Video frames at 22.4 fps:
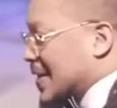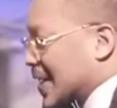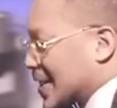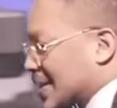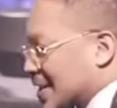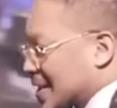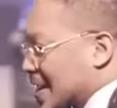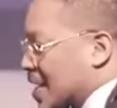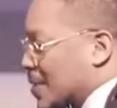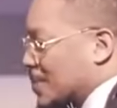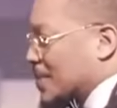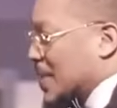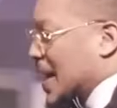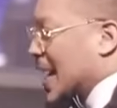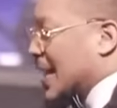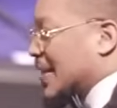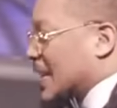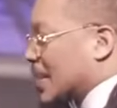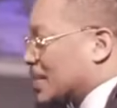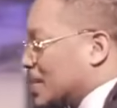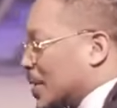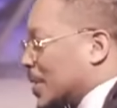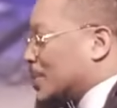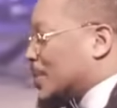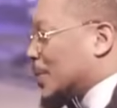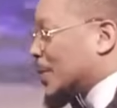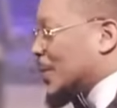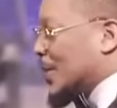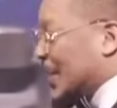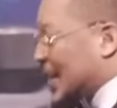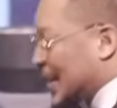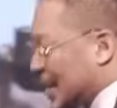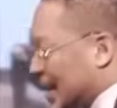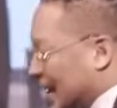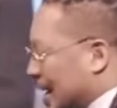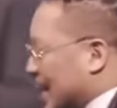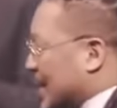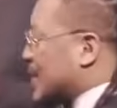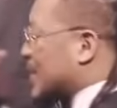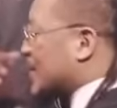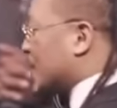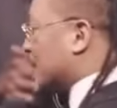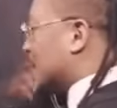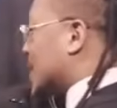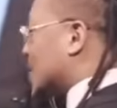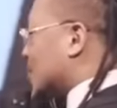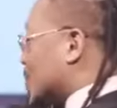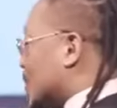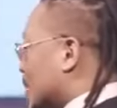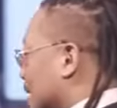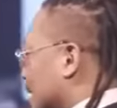Let's help the other people. Let's finish with